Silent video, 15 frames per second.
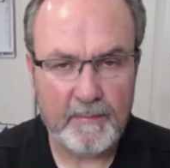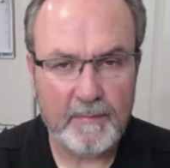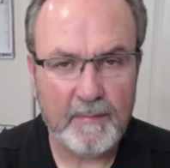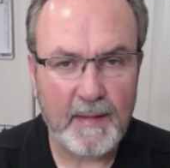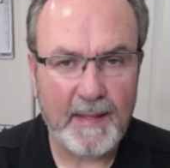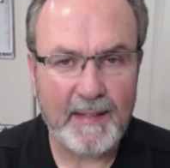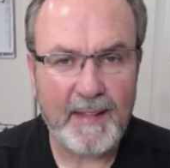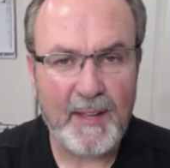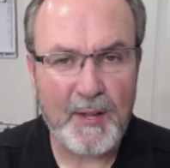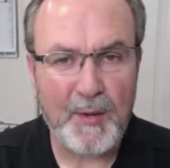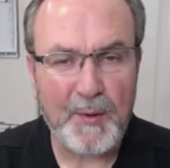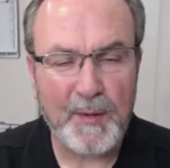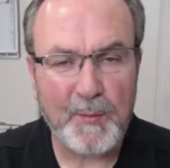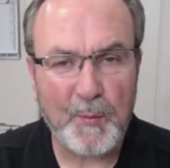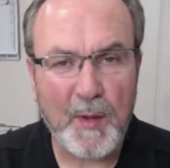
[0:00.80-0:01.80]

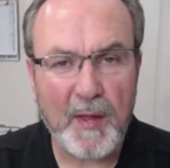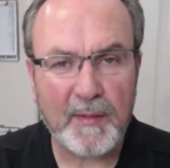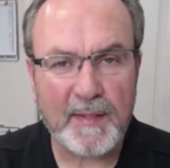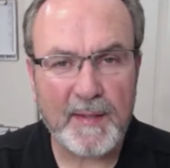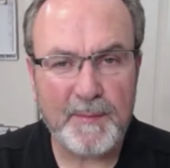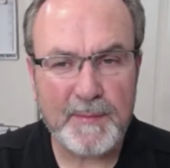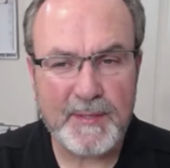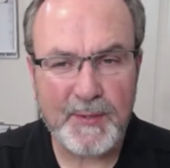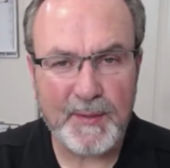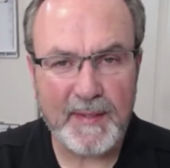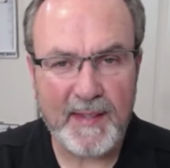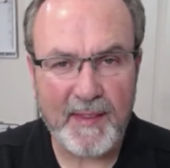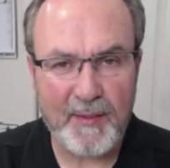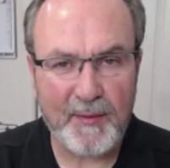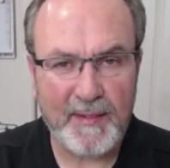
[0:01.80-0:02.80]
Hello and welcome to
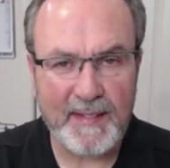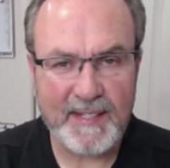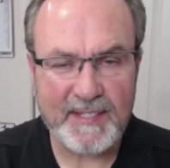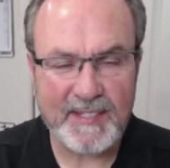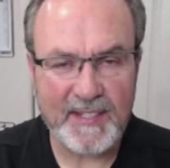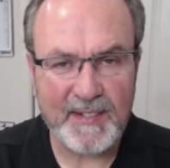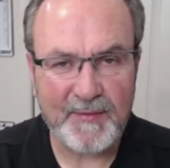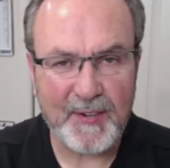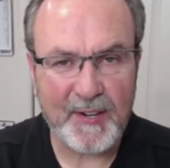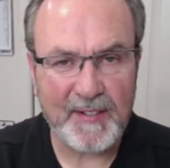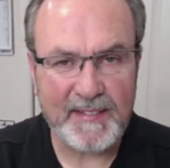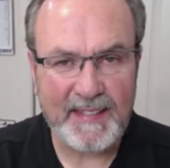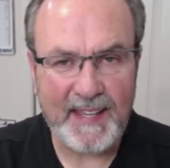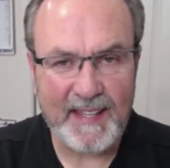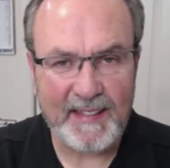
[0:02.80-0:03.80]
another edition of our
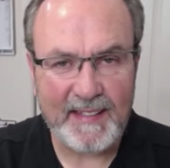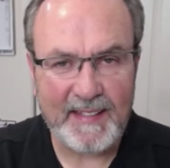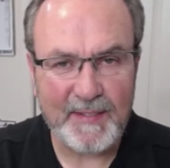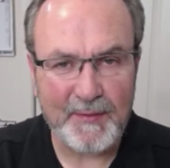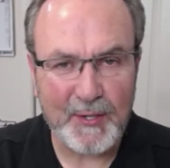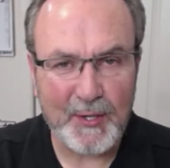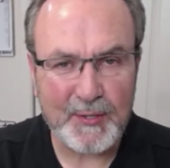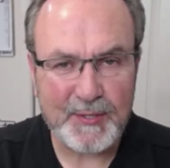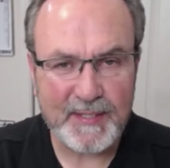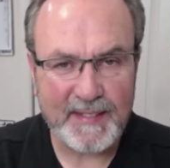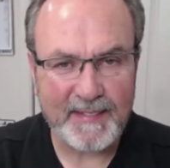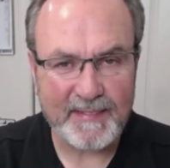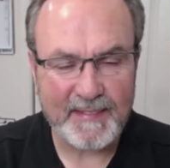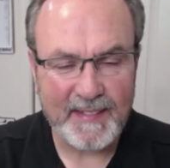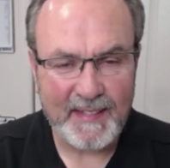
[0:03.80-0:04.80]
daily
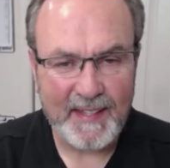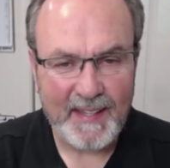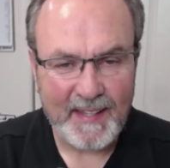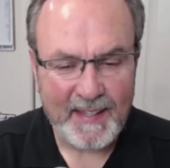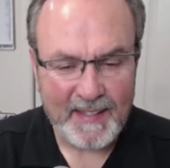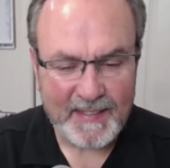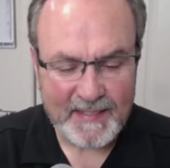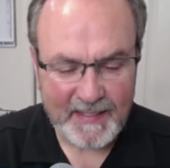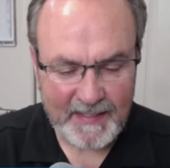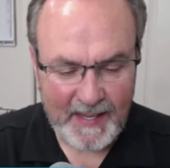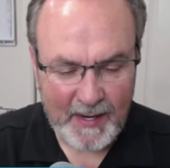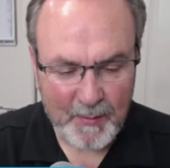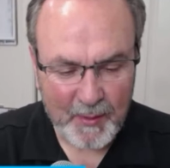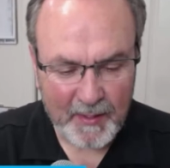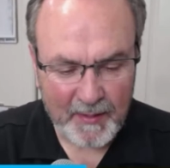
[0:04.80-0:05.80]
devotion.
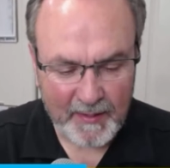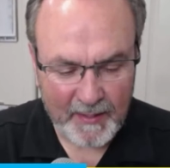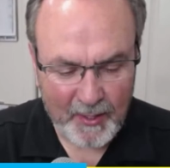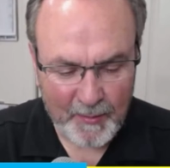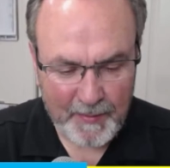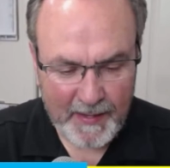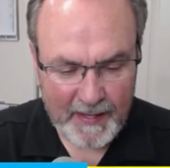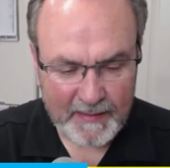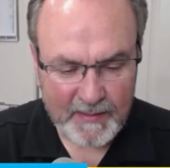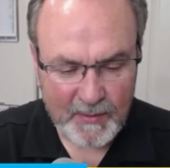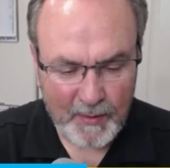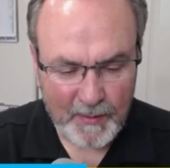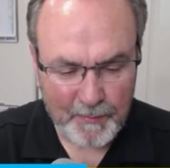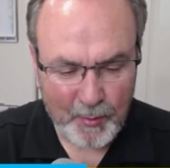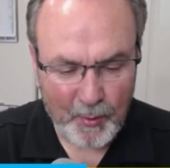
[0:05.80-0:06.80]
Today we're going to go back
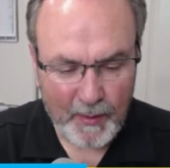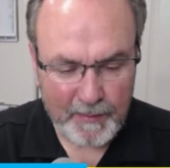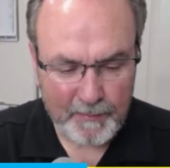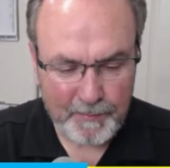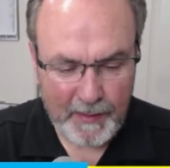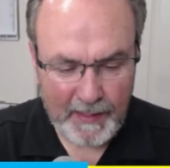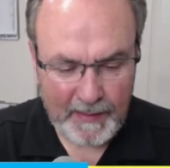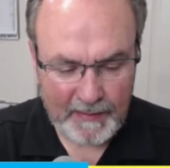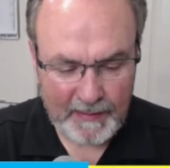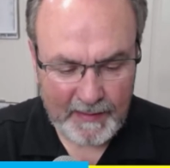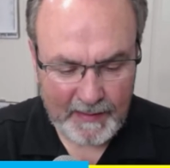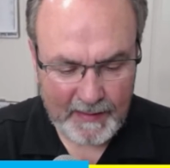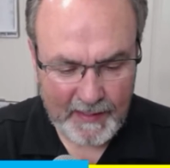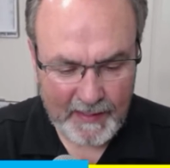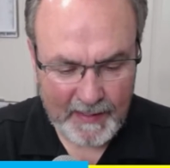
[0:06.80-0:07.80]
to a Boyd
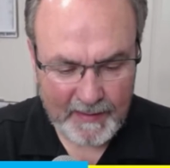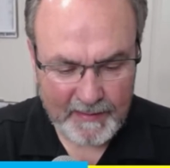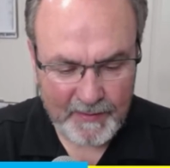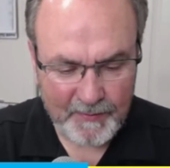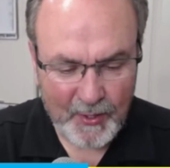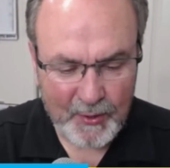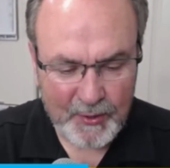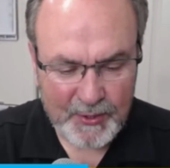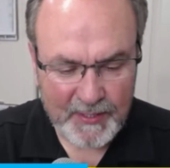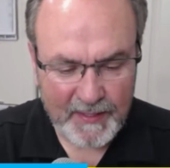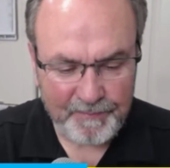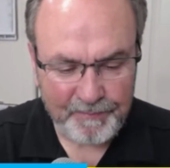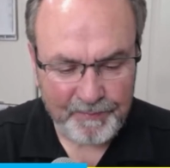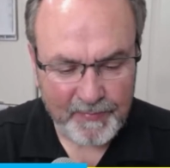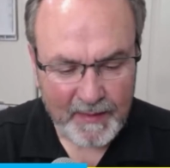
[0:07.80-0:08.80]
Bailey
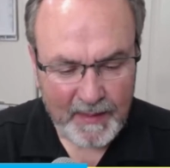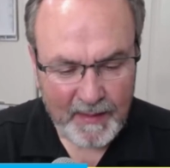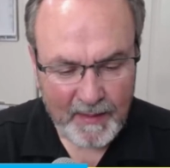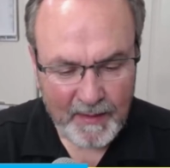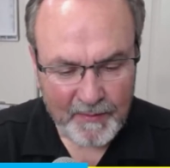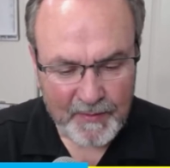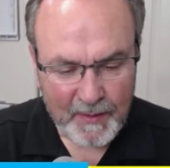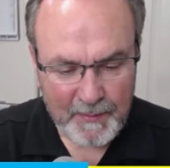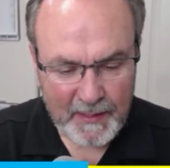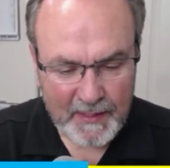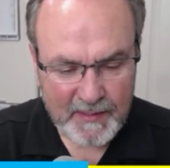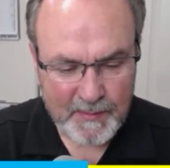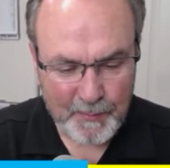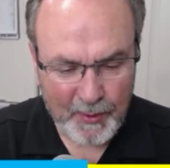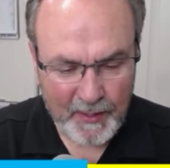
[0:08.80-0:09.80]
devotion from
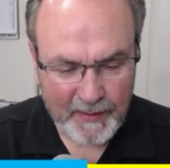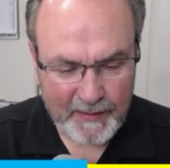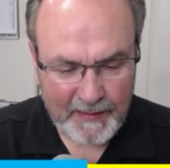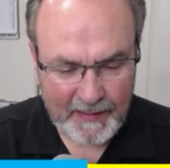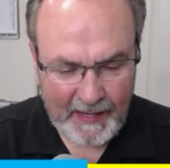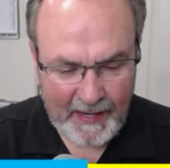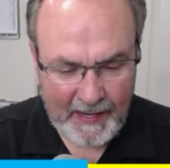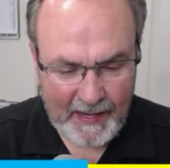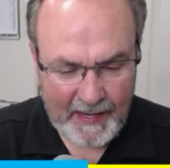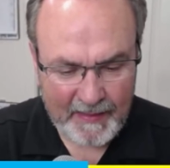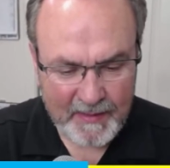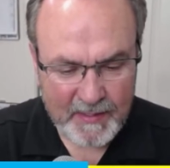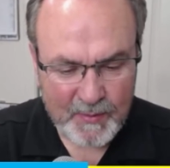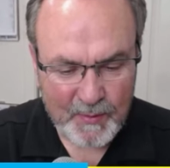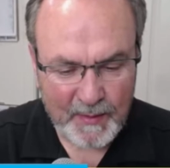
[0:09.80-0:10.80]
his book, and
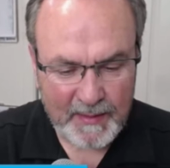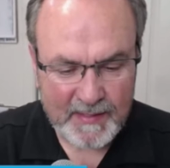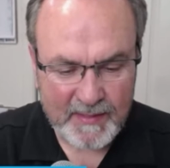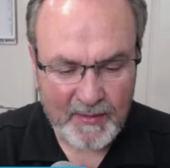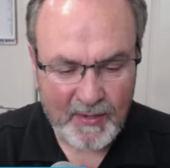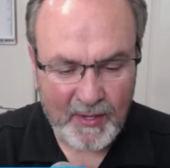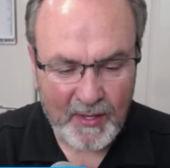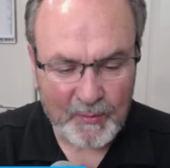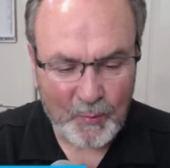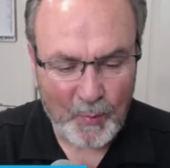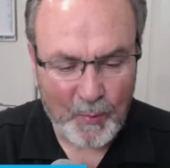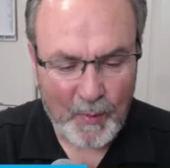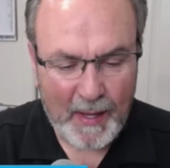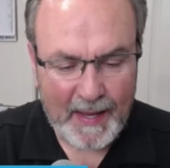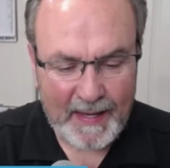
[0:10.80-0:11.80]
this one is called
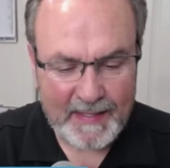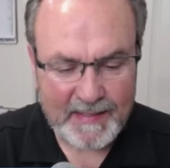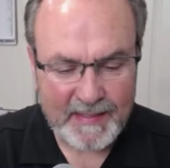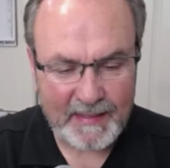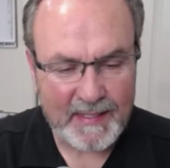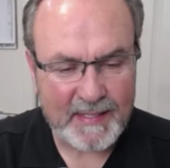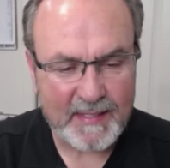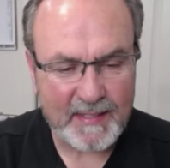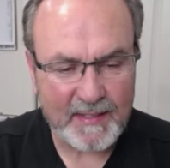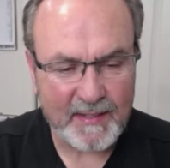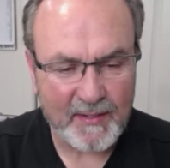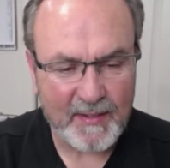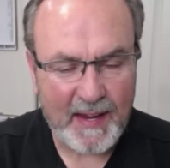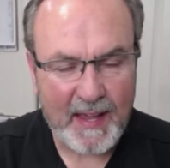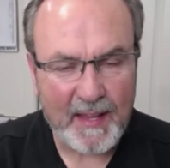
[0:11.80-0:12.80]
Wise
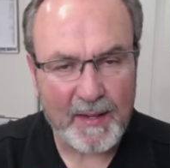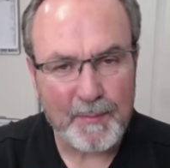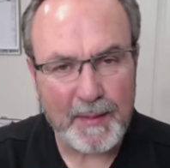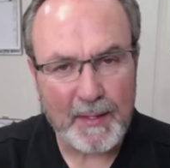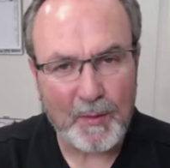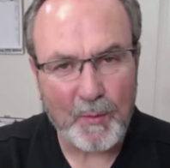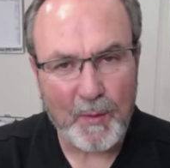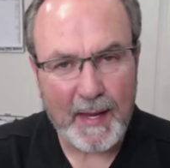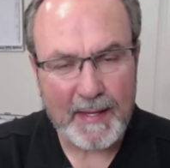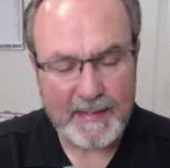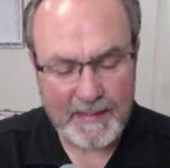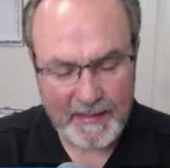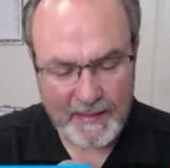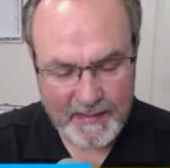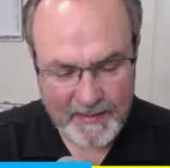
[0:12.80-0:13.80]
Listener, How to Be a Wise
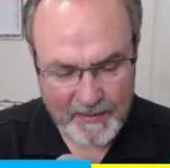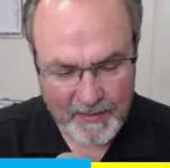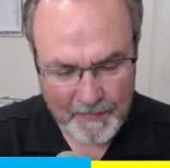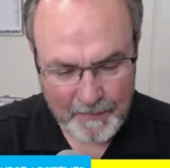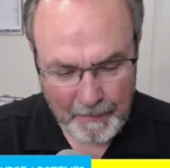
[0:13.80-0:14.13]
Listener.